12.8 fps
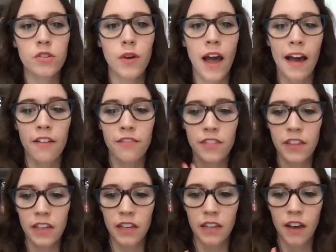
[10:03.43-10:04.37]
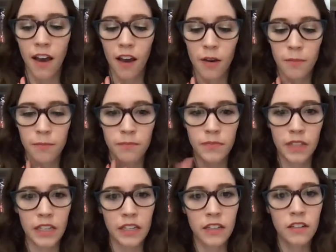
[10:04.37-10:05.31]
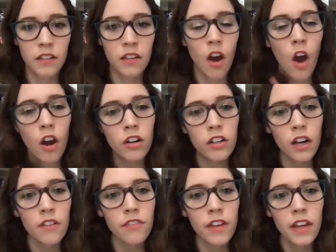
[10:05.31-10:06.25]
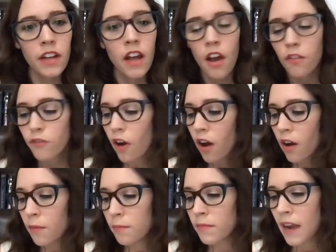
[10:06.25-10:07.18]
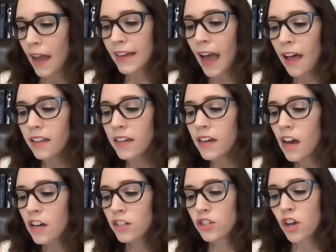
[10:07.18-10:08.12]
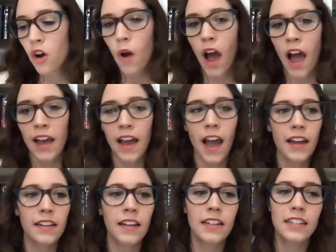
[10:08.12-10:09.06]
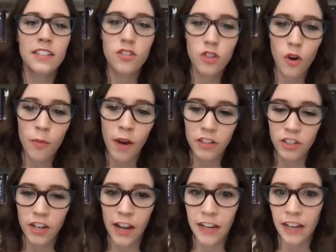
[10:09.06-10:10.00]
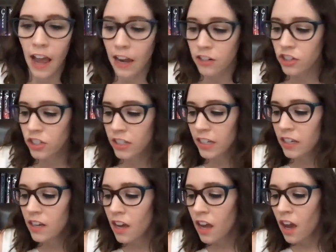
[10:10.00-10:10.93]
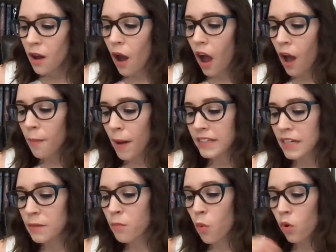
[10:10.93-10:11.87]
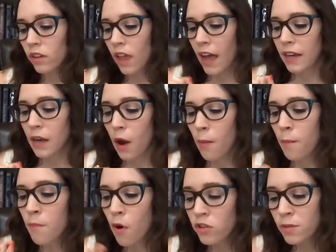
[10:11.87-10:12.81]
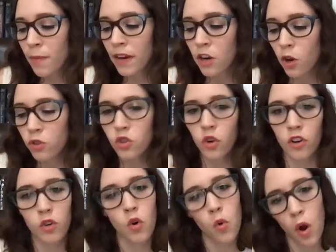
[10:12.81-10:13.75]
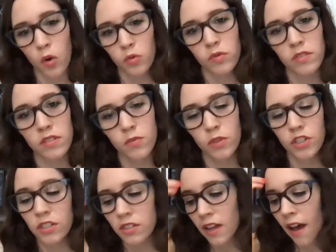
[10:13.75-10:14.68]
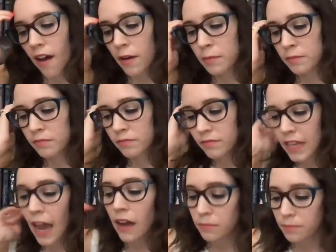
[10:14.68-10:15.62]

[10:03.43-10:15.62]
have the e-arc of it from NetGalley. So I highlighted so much, and I actually I did more like most of my notes are on quotes, which is yeah.